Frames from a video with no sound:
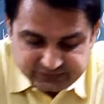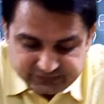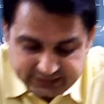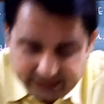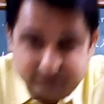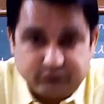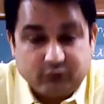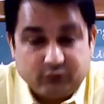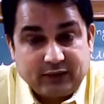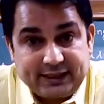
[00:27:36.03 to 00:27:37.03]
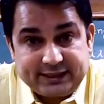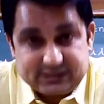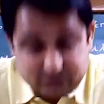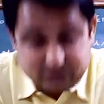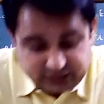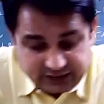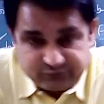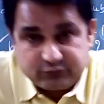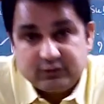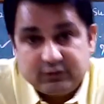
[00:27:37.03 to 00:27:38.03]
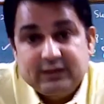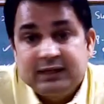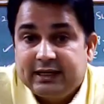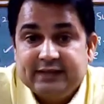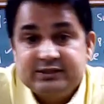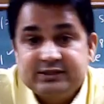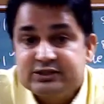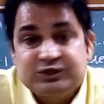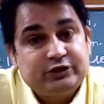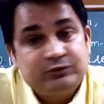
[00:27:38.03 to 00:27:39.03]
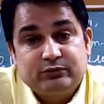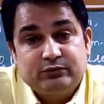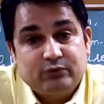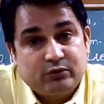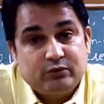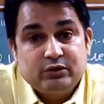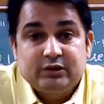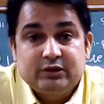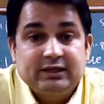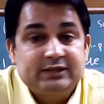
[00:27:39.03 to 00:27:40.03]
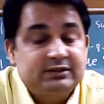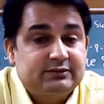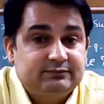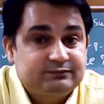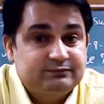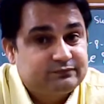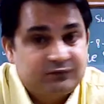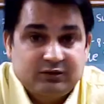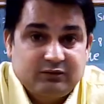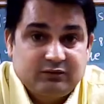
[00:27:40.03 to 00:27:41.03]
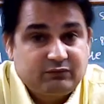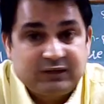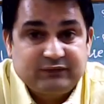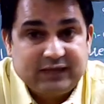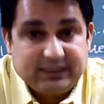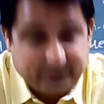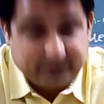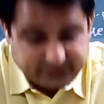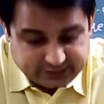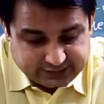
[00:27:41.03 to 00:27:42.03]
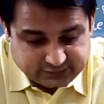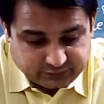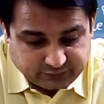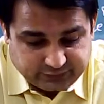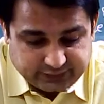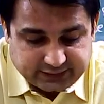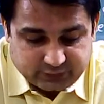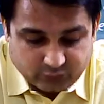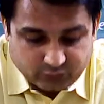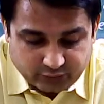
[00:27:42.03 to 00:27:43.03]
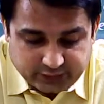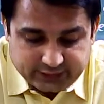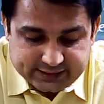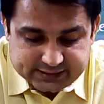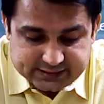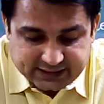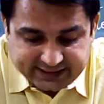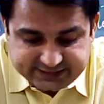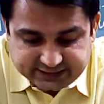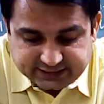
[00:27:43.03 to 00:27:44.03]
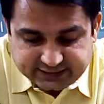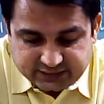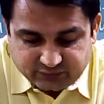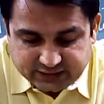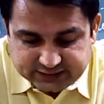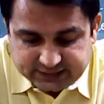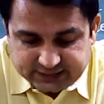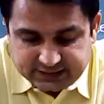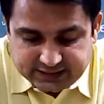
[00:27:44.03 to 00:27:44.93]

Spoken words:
helpful. Why it is not helpful? Electricity, you know that what will happen. Okay, then oil is lighter than water,